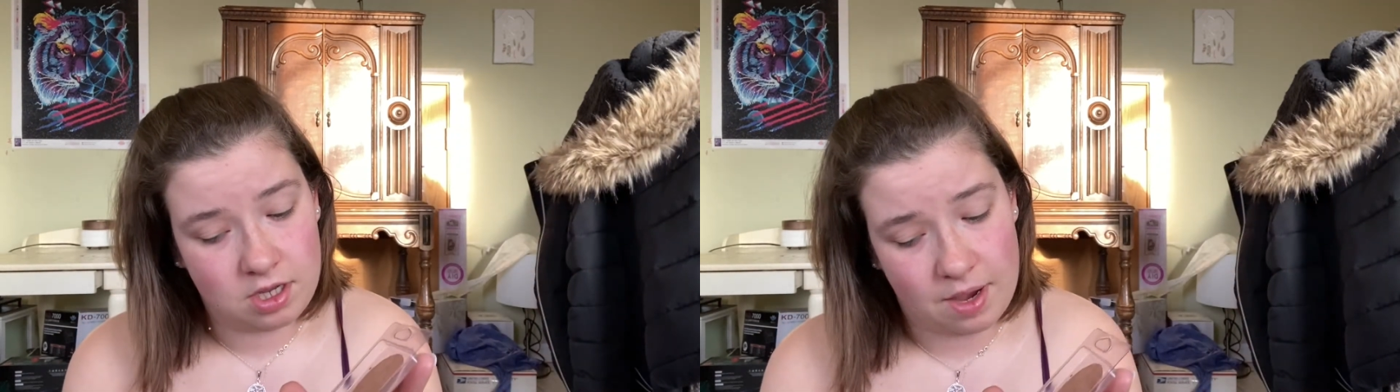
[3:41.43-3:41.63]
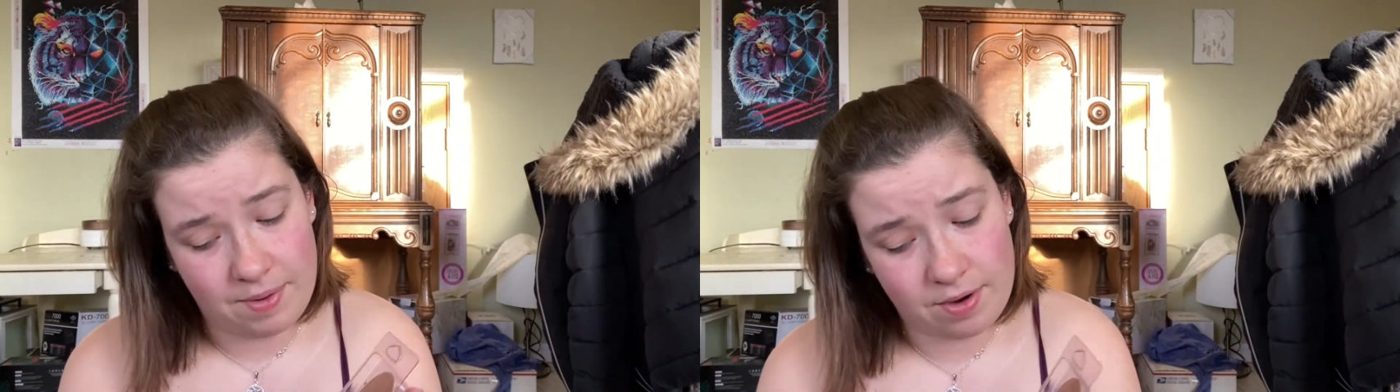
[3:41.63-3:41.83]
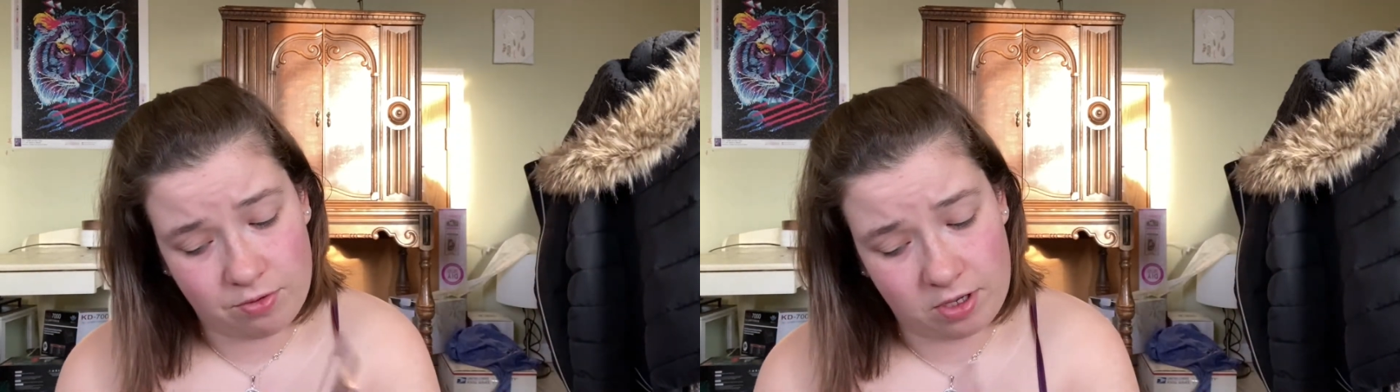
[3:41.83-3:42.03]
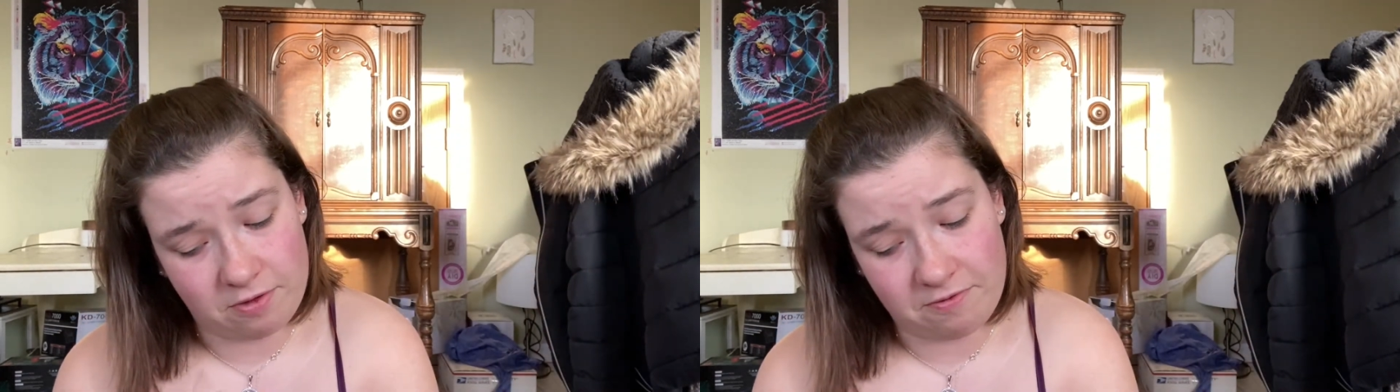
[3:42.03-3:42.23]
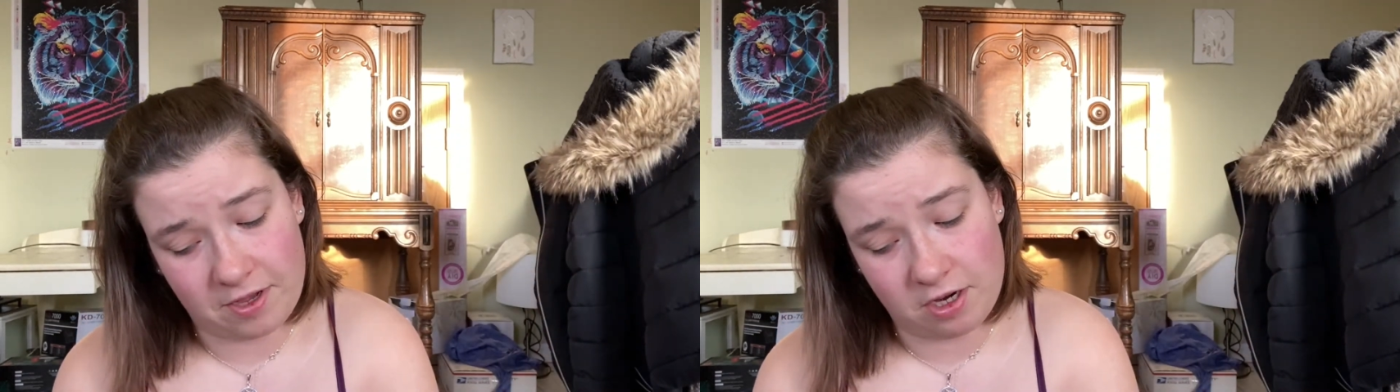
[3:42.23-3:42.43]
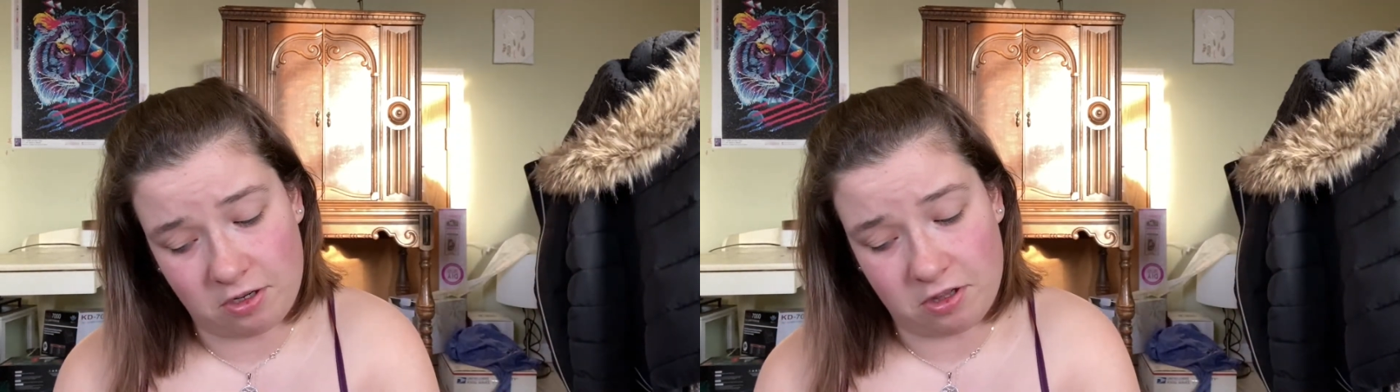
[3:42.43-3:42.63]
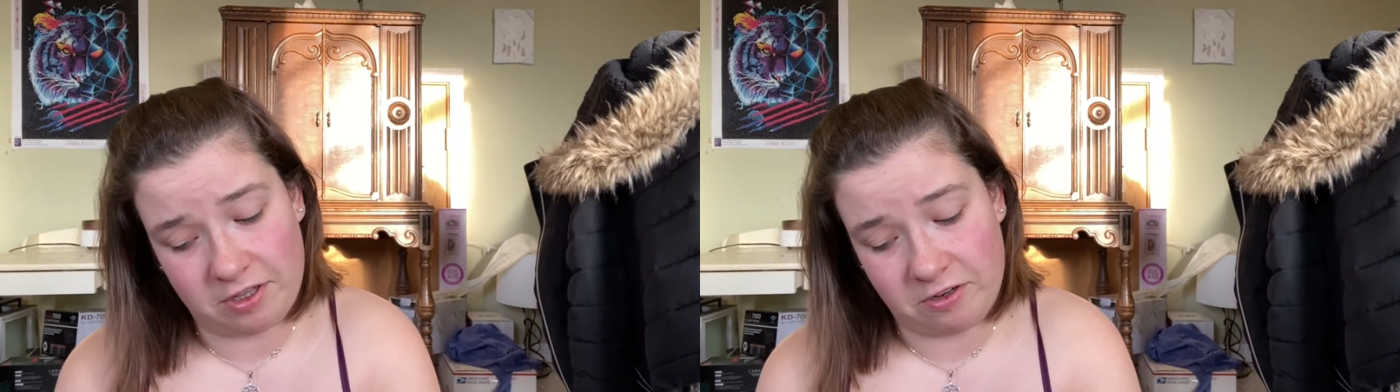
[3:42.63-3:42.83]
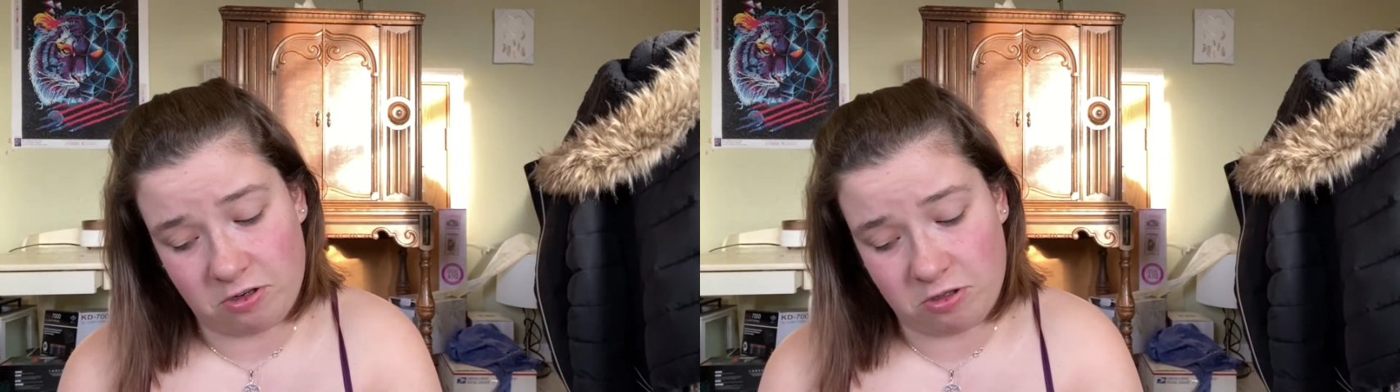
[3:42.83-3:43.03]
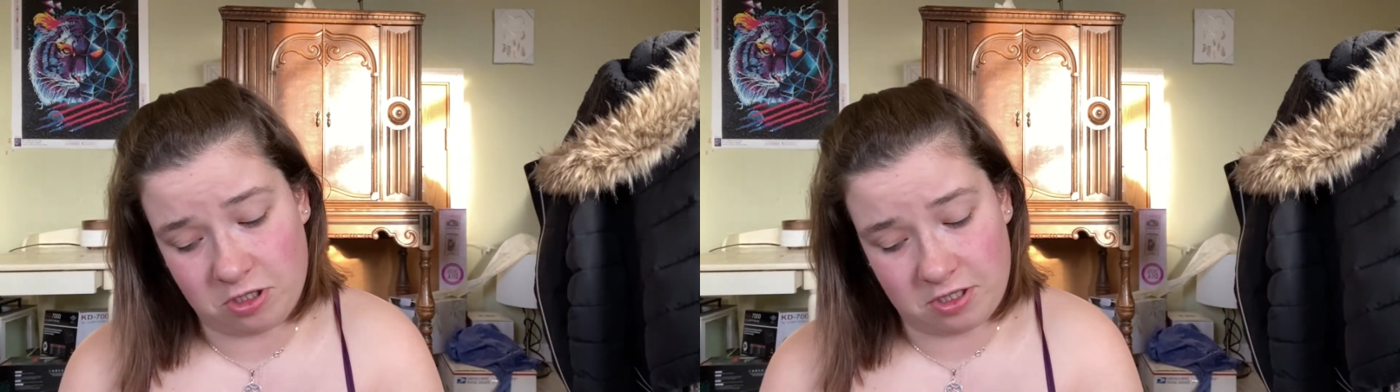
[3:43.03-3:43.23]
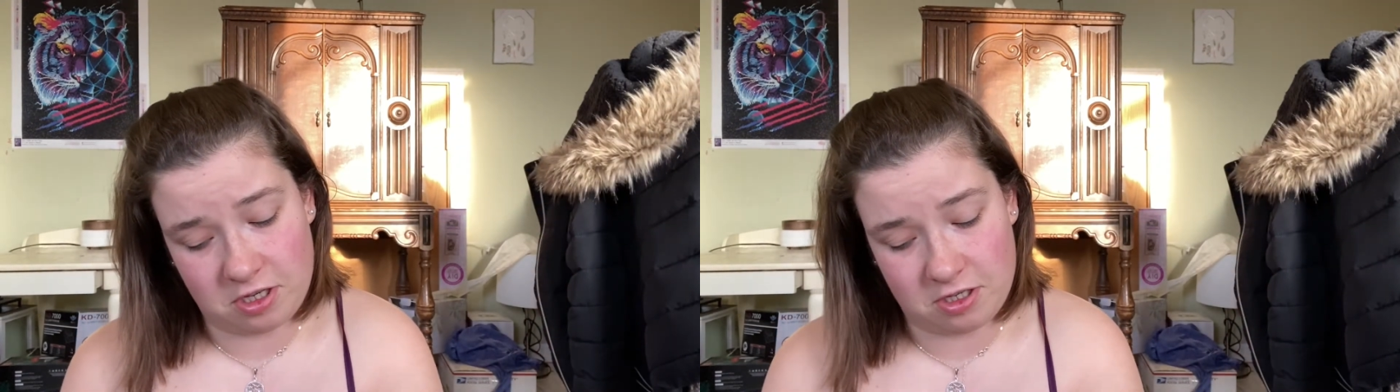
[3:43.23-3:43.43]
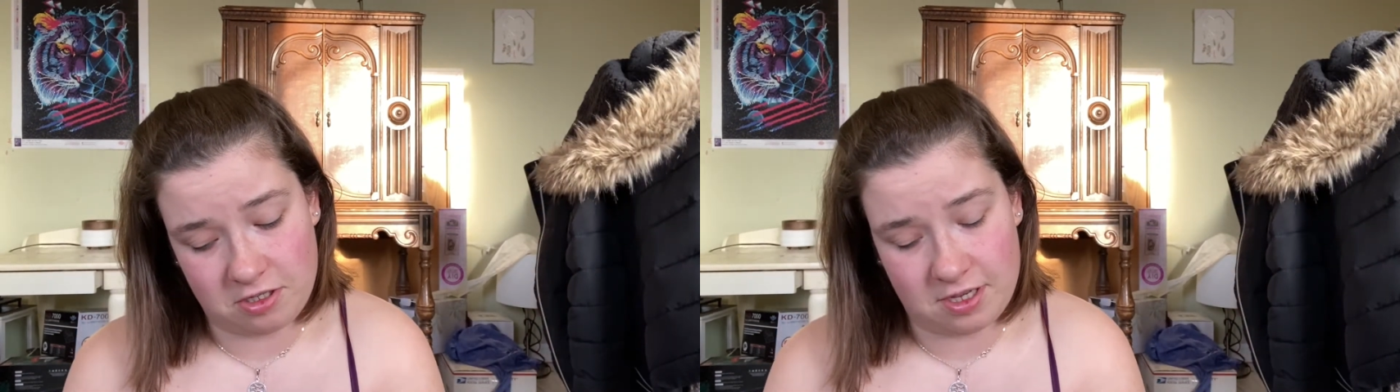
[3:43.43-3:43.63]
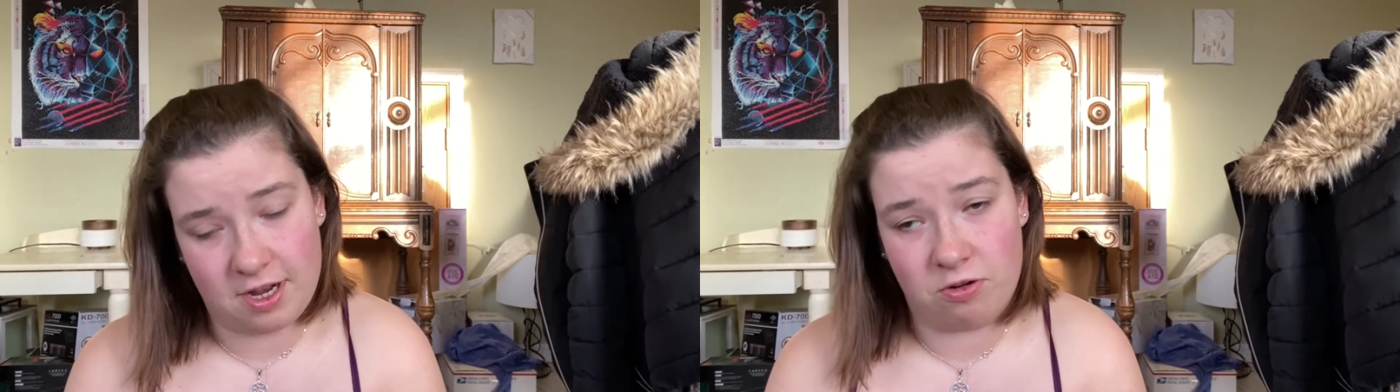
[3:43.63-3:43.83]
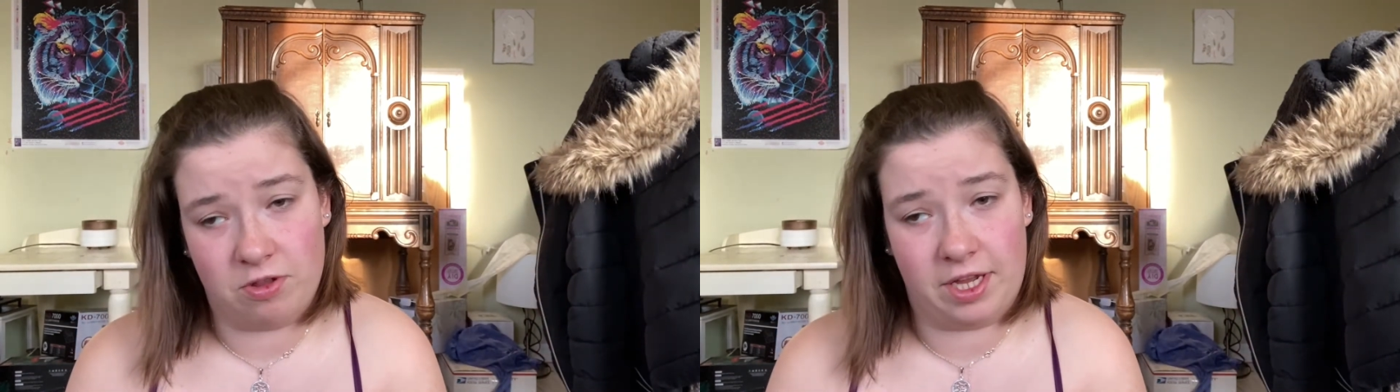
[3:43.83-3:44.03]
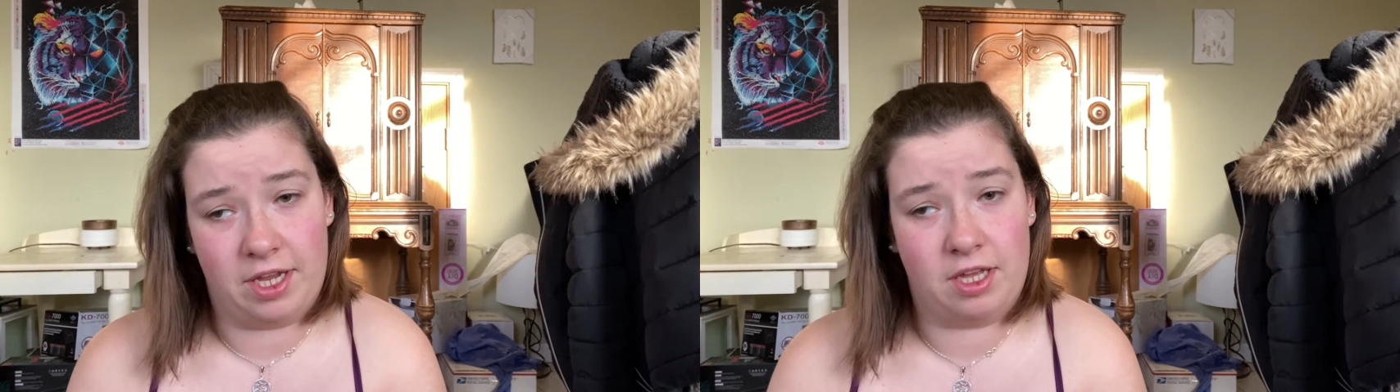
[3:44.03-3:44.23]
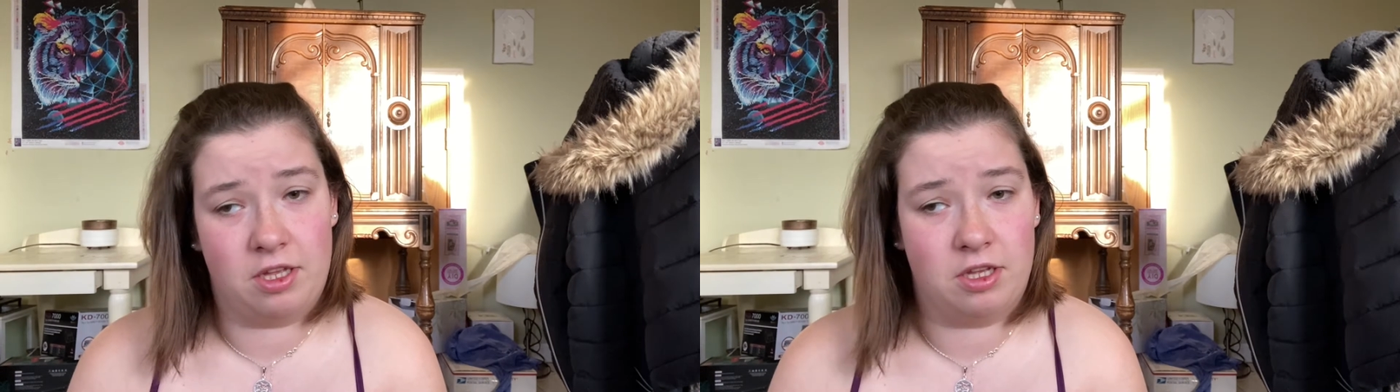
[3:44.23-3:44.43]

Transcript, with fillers: I'm not really a fan of glitter just because I don't like